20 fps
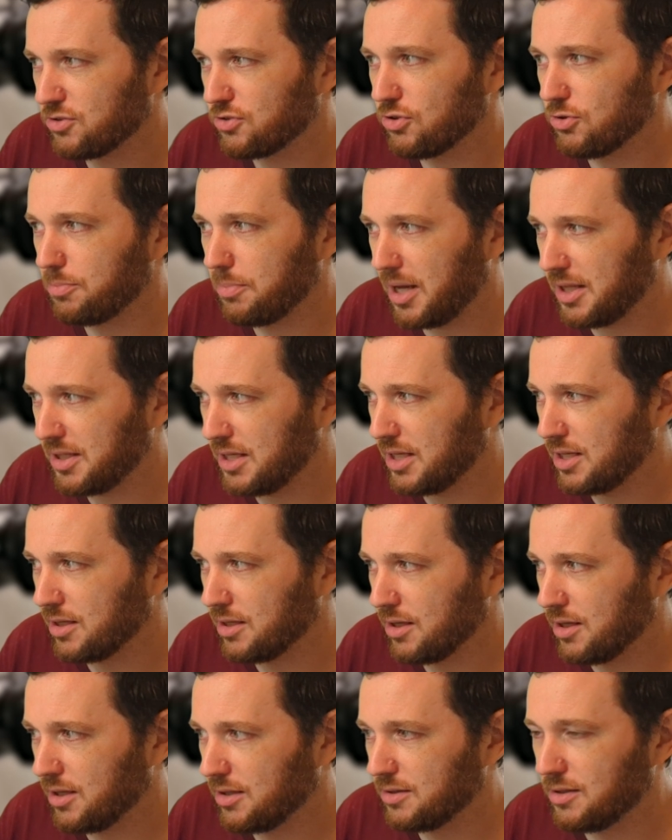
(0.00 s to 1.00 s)
so
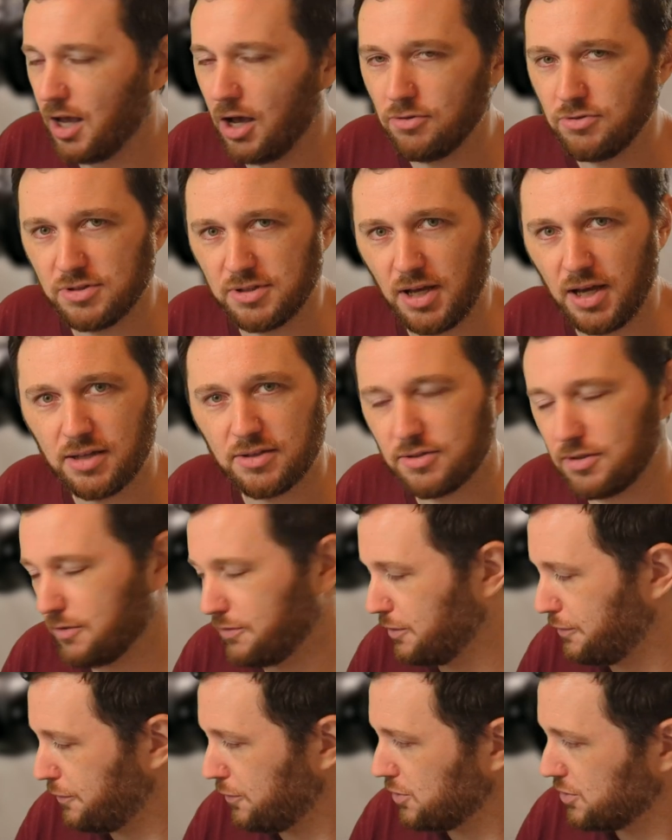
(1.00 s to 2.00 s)
many downsides
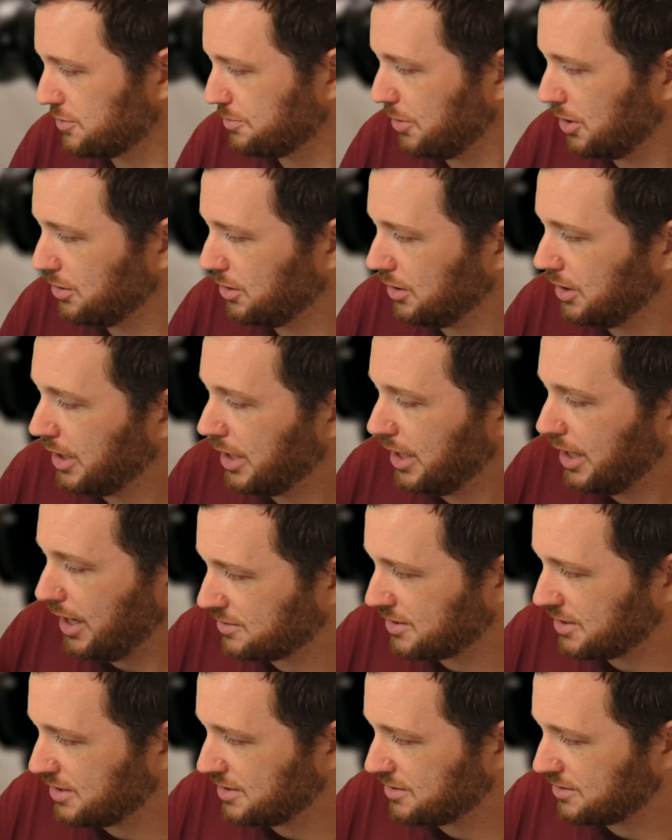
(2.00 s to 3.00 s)
of the first model,
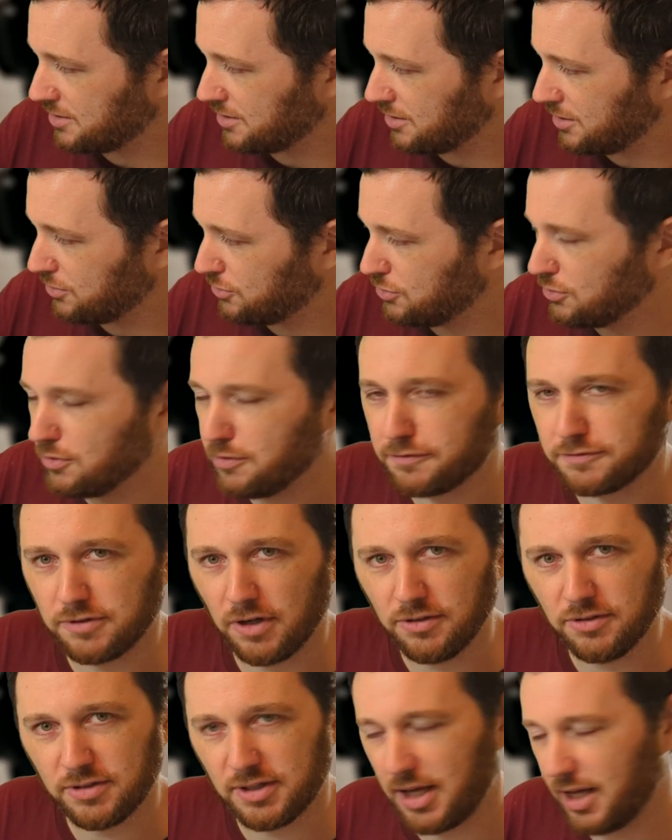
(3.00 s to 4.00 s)
these two
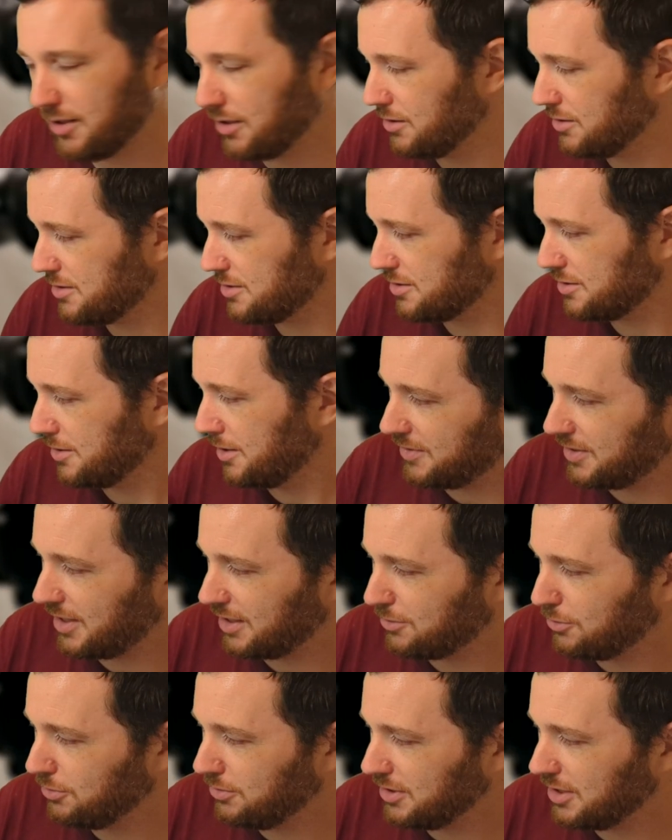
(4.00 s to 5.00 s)
front cannons,
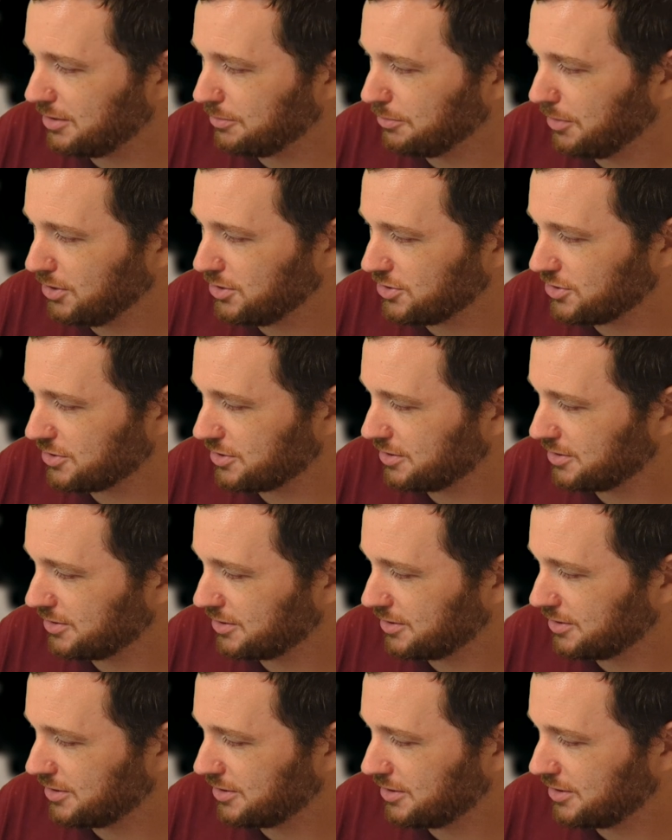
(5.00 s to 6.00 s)
they don't need much,
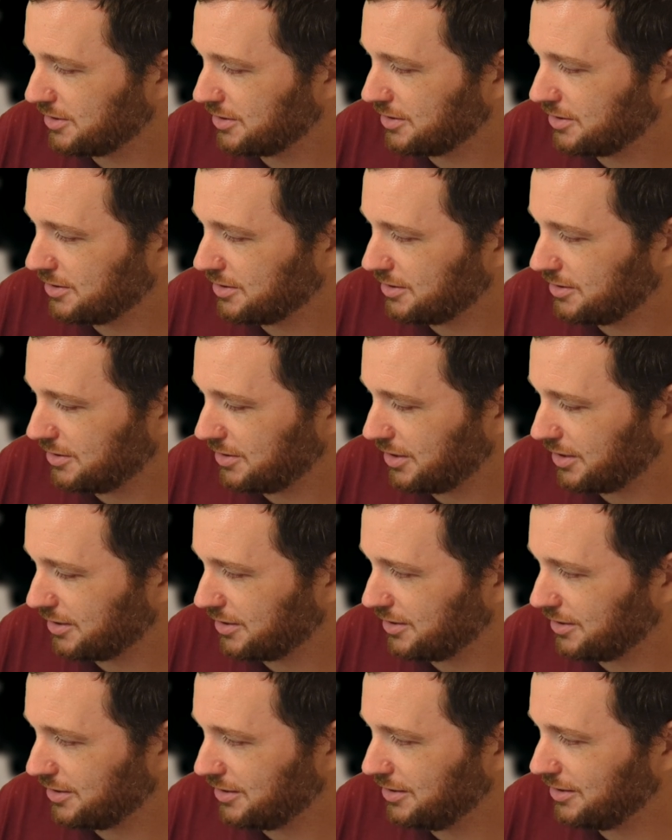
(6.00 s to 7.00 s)

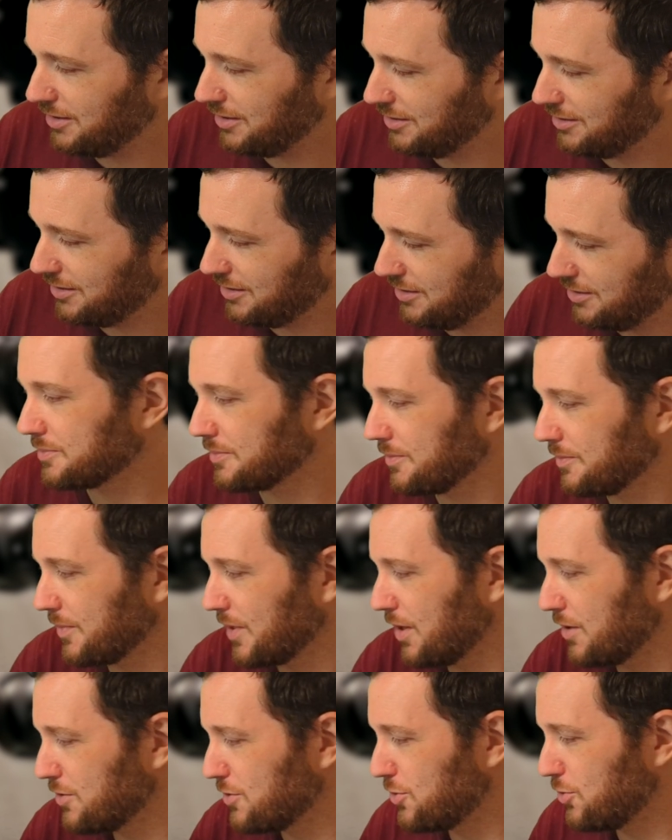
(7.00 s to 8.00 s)
like a little
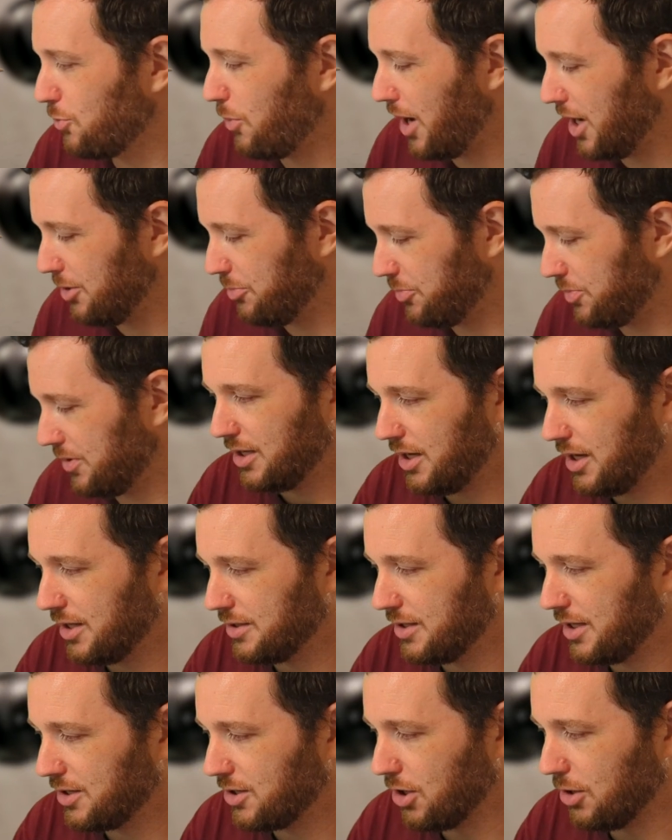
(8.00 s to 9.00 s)
swipe
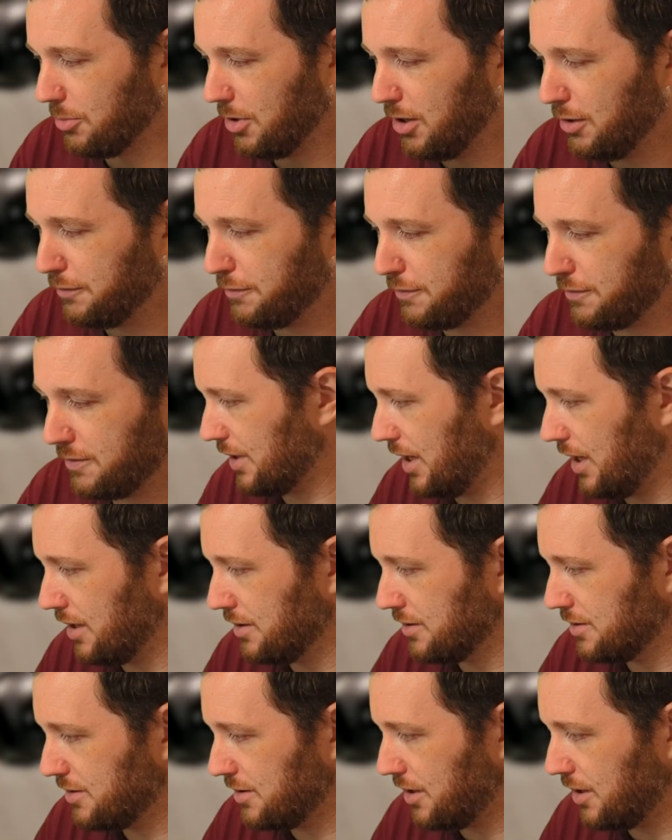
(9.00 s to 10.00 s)
and they come off.
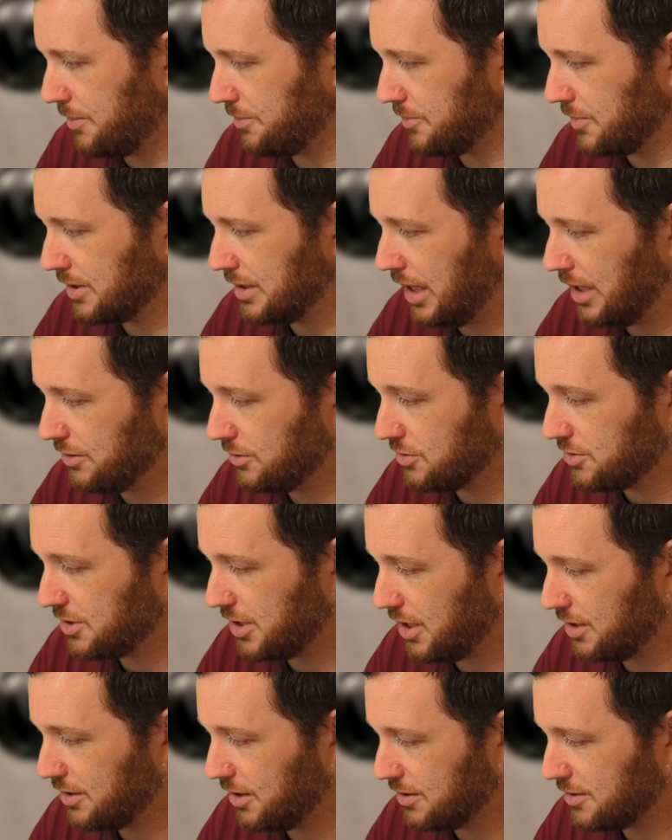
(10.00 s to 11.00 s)
And I'm glad to
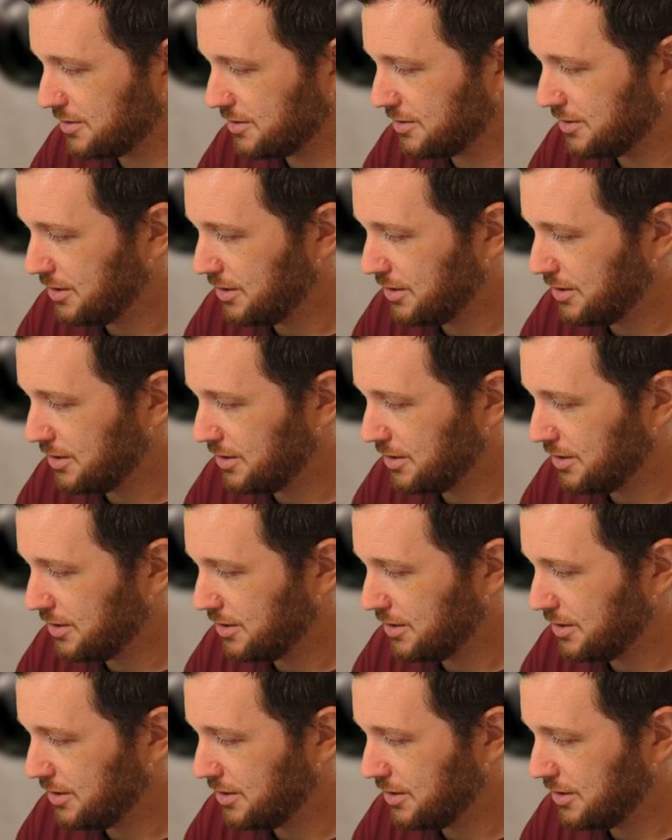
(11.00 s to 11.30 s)
say that